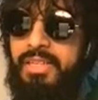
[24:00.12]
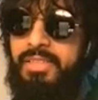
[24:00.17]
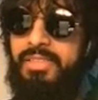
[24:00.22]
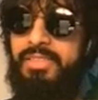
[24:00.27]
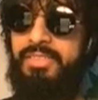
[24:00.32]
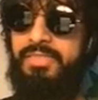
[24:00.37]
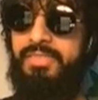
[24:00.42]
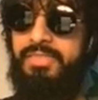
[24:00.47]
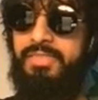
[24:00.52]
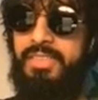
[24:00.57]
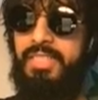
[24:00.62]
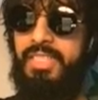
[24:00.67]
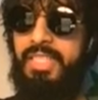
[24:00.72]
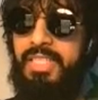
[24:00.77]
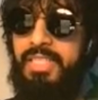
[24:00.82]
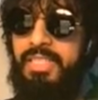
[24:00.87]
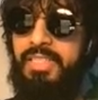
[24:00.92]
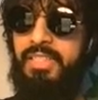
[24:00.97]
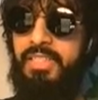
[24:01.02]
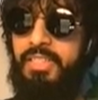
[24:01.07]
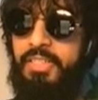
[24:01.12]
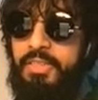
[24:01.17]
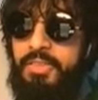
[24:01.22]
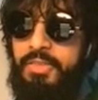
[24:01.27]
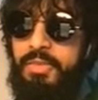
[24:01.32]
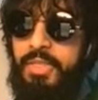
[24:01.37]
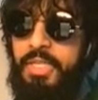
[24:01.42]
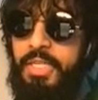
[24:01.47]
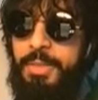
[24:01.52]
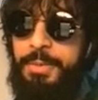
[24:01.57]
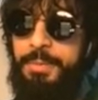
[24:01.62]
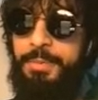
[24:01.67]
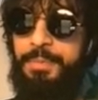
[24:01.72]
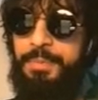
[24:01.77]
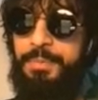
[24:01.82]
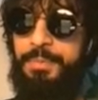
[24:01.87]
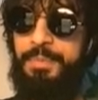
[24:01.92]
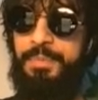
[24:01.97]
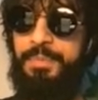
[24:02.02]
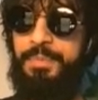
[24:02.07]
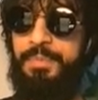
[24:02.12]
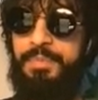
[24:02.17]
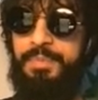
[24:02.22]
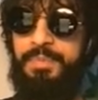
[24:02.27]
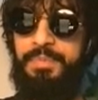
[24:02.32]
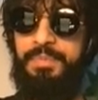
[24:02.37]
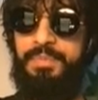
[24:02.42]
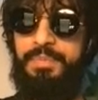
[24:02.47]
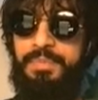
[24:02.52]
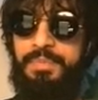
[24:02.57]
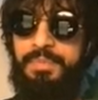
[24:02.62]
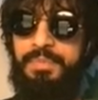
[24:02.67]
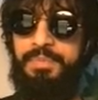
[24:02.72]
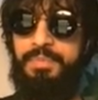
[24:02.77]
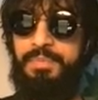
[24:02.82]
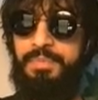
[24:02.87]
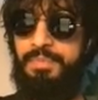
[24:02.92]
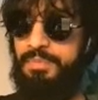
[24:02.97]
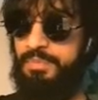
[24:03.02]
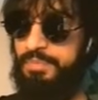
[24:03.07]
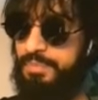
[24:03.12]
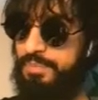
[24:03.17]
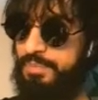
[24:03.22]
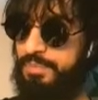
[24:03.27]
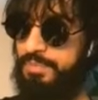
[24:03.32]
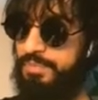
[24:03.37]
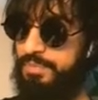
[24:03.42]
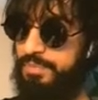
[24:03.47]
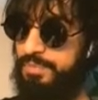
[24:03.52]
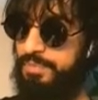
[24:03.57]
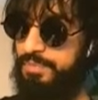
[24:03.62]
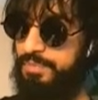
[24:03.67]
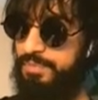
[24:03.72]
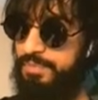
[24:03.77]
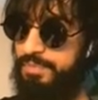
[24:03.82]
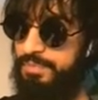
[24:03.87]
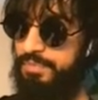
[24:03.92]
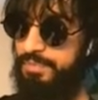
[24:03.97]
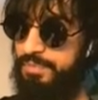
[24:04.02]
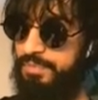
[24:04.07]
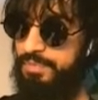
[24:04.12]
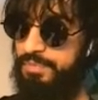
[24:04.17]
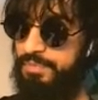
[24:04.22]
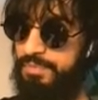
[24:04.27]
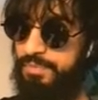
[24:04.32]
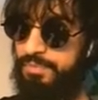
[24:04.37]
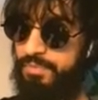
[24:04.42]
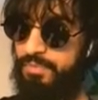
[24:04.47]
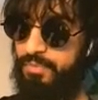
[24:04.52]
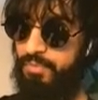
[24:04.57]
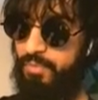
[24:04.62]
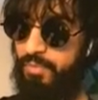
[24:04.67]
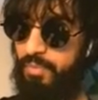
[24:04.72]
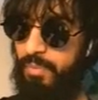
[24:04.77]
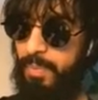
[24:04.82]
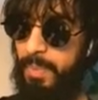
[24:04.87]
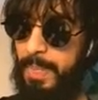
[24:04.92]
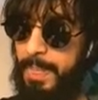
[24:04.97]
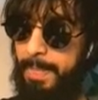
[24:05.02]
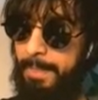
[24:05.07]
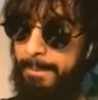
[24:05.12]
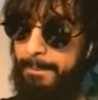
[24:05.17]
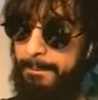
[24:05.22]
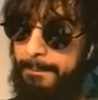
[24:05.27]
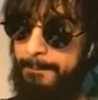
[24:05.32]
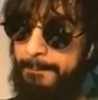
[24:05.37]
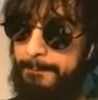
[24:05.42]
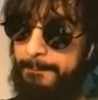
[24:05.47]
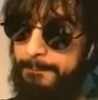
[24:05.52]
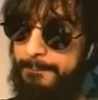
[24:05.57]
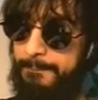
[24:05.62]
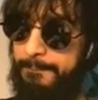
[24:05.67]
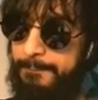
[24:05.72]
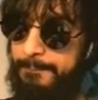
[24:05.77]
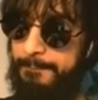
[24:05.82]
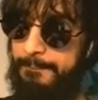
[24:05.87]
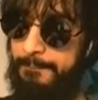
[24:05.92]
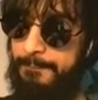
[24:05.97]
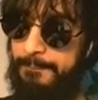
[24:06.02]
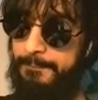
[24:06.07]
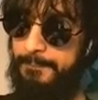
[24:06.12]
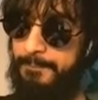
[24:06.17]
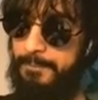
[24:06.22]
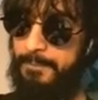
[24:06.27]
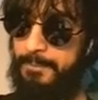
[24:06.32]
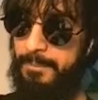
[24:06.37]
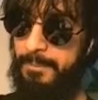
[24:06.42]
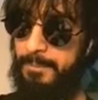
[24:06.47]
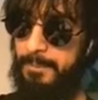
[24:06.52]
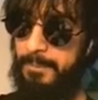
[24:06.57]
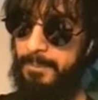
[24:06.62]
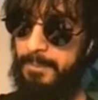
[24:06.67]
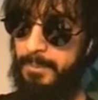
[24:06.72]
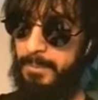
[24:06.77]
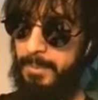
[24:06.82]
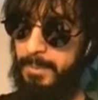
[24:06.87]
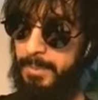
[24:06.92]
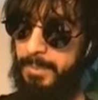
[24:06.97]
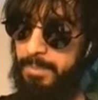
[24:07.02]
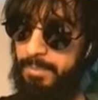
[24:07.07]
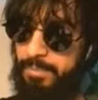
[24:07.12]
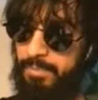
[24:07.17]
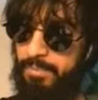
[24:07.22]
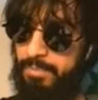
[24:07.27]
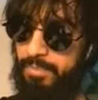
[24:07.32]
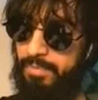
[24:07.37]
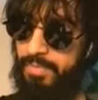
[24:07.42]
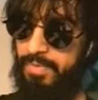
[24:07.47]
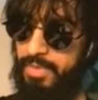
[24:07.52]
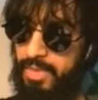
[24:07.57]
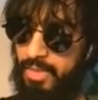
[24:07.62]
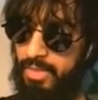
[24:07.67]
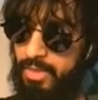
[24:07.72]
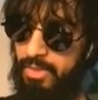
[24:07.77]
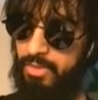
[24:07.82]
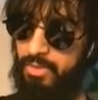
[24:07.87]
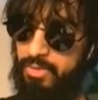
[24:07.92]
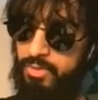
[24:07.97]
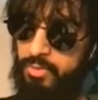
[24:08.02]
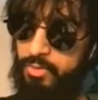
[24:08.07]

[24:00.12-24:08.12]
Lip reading: [no speech]